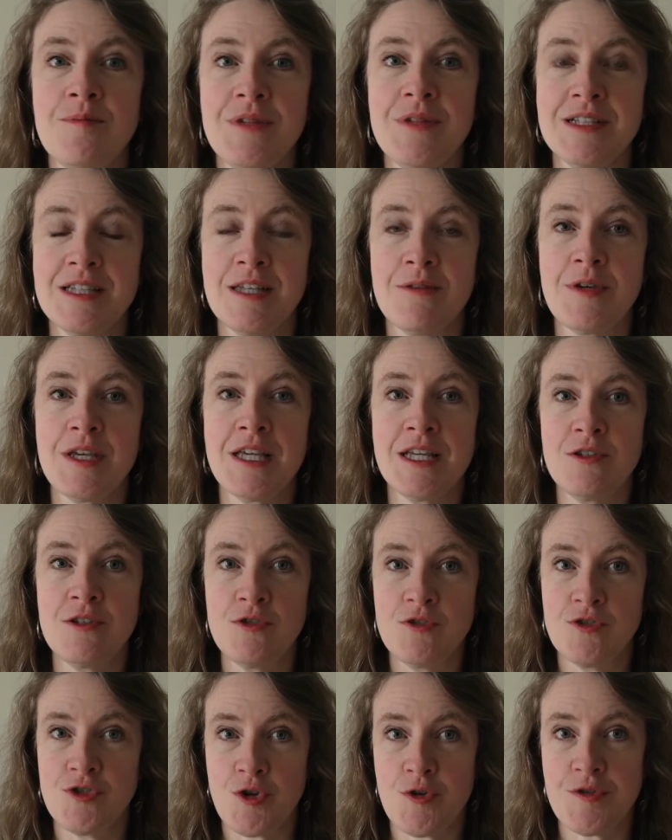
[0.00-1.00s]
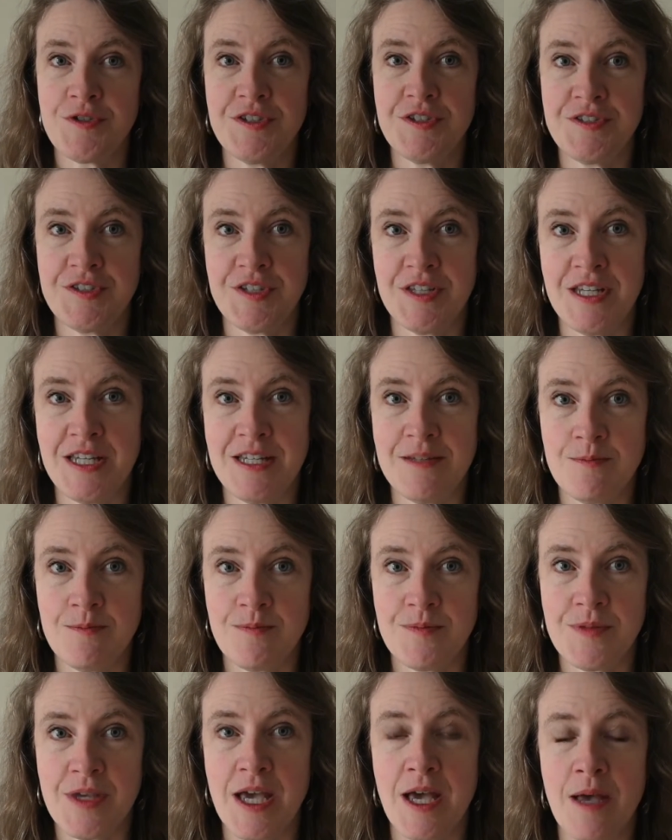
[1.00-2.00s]
living in Jersey City,
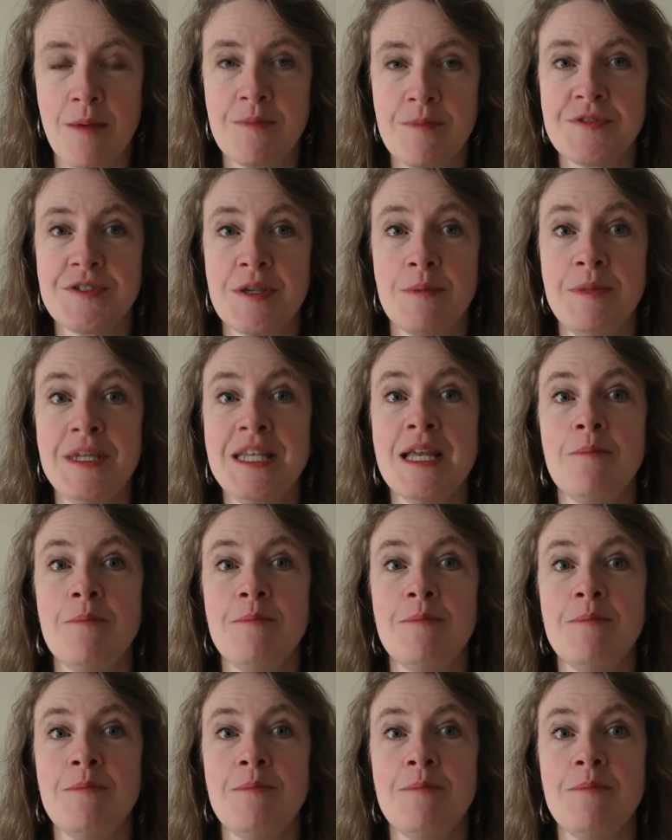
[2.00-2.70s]
Samina